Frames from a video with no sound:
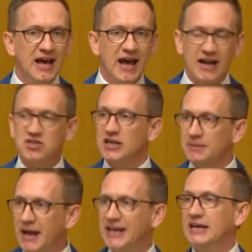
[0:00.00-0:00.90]
actually
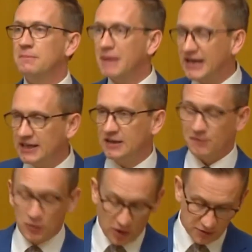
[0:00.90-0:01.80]
making a
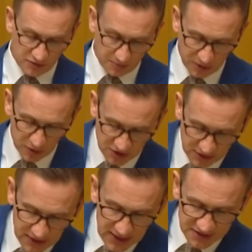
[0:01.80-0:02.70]
meaningful
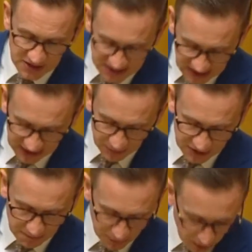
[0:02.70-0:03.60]
contribution to dealing with
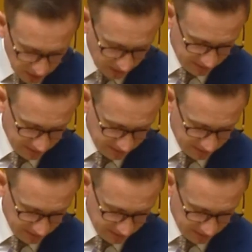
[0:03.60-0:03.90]
the problem.